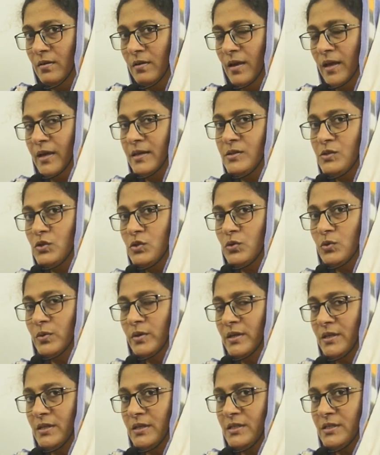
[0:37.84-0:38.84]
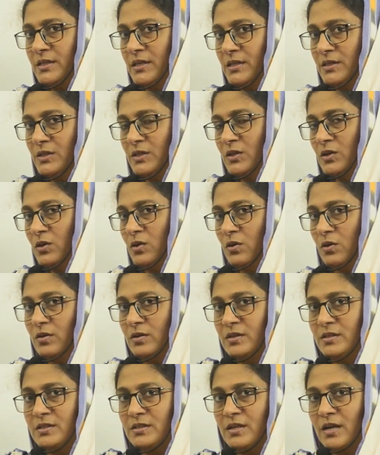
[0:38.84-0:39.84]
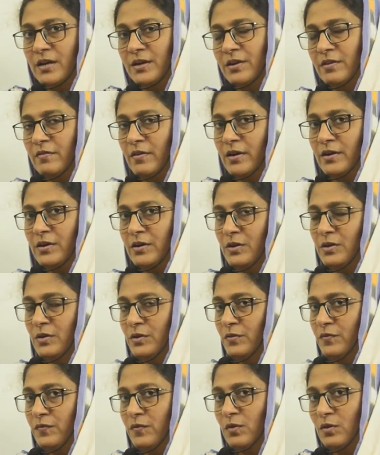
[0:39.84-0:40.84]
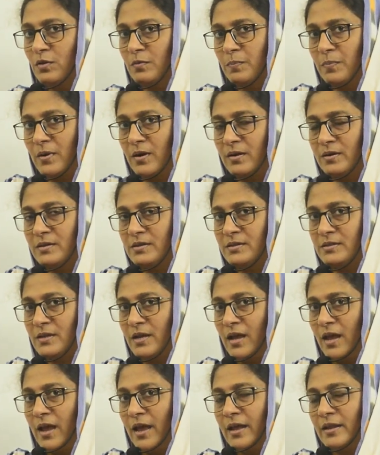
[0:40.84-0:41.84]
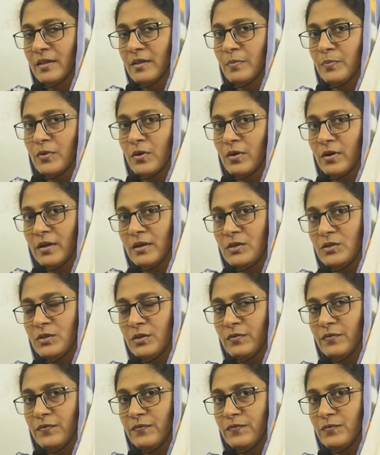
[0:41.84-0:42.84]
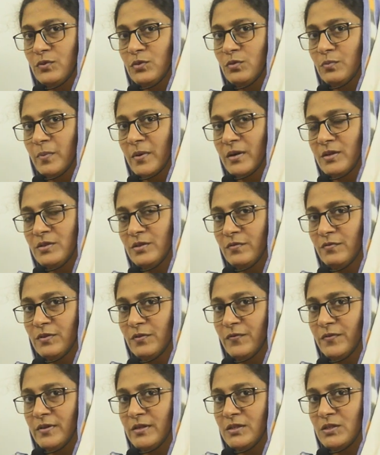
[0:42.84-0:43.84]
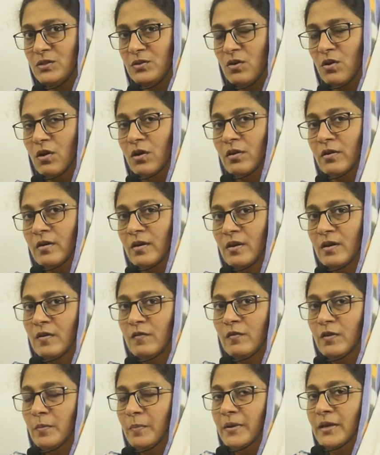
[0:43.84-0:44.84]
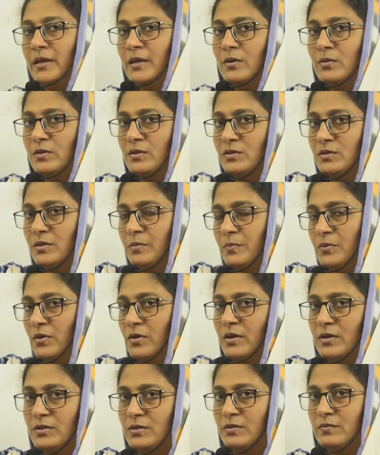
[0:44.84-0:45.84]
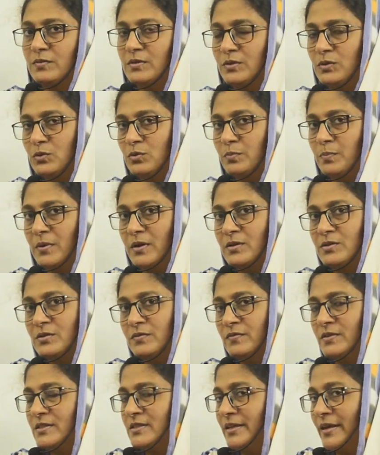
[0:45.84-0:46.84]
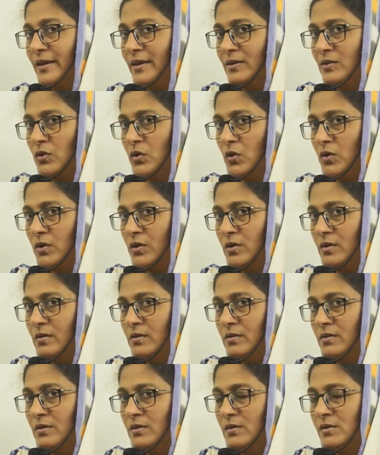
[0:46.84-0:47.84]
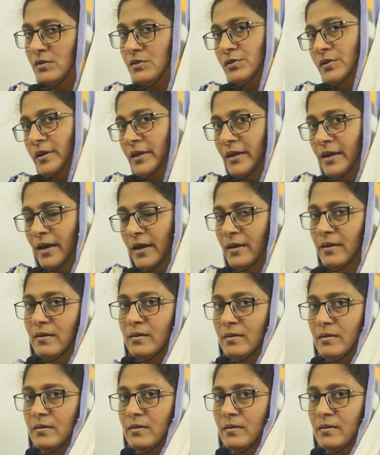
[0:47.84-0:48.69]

and two intersecting chords are divided into four parts and the product of two parts of the first chord will be equal to the product of the two parts of the second chord. So again,